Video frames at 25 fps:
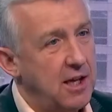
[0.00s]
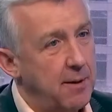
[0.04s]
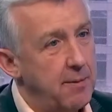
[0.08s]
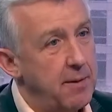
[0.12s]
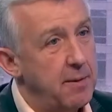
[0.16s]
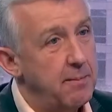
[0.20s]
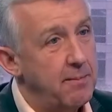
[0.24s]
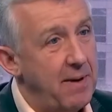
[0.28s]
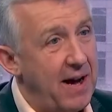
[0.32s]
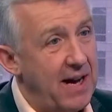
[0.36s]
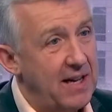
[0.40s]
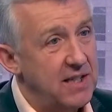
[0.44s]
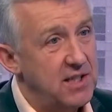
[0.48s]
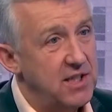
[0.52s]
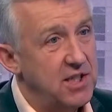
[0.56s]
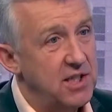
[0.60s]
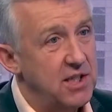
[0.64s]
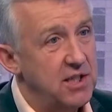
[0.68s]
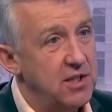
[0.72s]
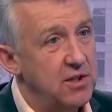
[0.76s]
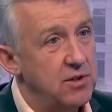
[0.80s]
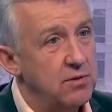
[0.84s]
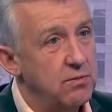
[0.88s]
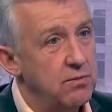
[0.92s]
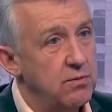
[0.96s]
Coming back
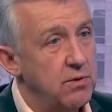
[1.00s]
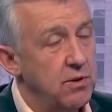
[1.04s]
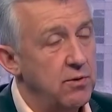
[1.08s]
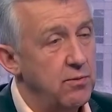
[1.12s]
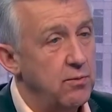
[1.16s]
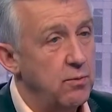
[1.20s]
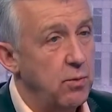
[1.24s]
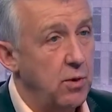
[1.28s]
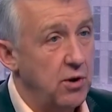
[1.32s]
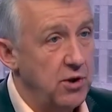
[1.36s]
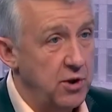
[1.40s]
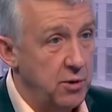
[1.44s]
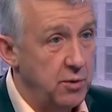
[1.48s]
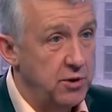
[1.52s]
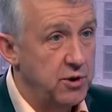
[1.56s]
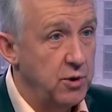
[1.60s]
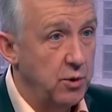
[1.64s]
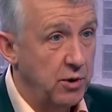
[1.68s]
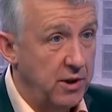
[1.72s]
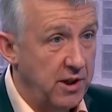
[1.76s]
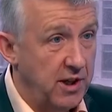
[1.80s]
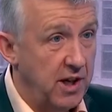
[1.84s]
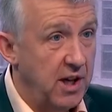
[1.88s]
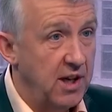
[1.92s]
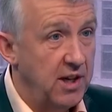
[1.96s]
to what you were
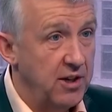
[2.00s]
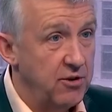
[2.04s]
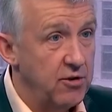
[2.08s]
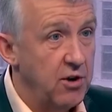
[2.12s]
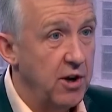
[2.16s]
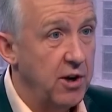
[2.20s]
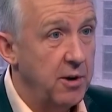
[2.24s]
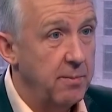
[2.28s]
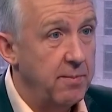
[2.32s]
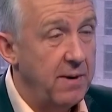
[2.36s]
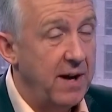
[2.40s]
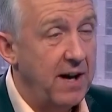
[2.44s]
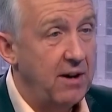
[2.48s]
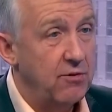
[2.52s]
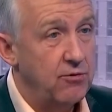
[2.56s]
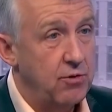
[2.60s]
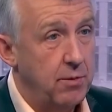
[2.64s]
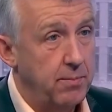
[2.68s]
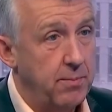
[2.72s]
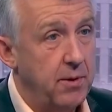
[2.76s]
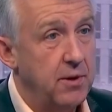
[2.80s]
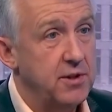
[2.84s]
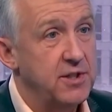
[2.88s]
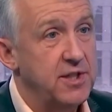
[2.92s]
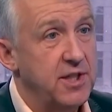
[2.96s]
talking earlier on about
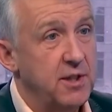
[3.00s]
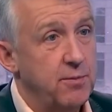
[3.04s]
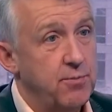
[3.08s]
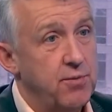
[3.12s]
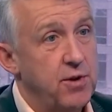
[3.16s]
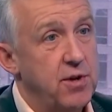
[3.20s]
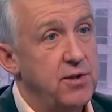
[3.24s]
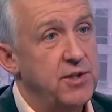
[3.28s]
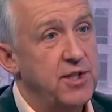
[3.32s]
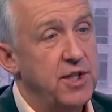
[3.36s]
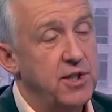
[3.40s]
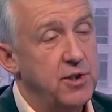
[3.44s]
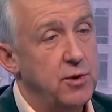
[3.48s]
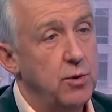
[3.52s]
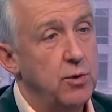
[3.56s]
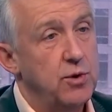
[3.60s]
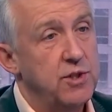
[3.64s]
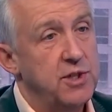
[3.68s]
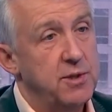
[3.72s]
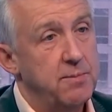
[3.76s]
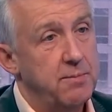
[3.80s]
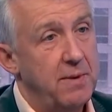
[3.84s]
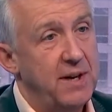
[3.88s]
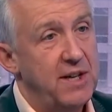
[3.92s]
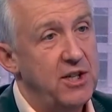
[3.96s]
robotic process
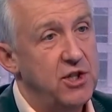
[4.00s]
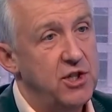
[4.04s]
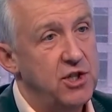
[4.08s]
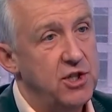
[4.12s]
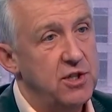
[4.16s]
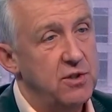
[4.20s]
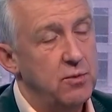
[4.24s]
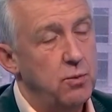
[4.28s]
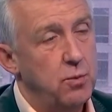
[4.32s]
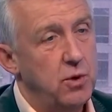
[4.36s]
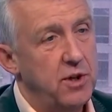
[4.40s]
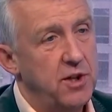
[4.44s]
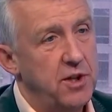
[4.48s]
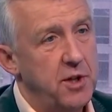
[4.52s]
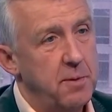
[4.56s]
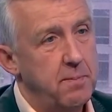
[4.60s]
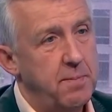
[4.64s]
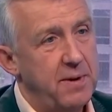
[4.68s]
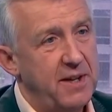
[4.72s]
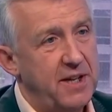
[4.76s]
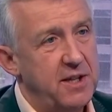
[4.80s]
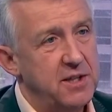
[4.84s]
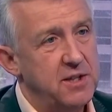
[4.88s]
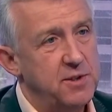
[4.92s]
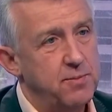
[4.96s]
automation, what are the
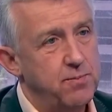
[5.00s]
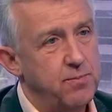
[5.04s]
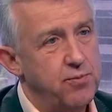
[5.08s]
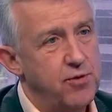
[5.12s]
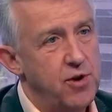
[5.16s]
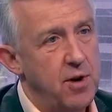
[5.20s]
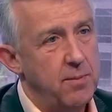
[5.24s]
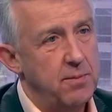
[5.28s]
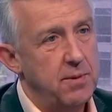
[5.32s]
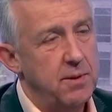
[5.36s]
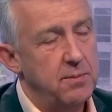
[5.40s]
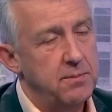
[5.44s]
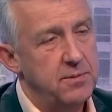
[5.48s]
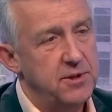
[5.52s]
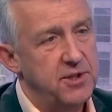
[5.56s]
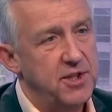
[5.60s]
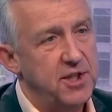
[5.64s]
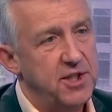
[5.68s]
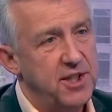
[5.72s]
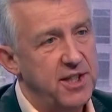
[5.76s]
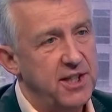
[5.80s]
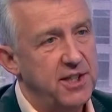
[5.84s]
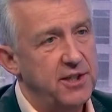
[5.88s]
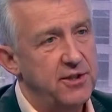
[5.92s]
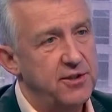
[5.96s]
biggest problems
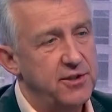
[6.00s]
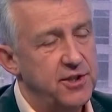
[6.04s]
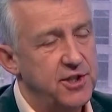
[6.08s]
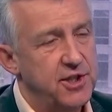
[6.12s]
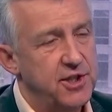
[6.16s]
that it can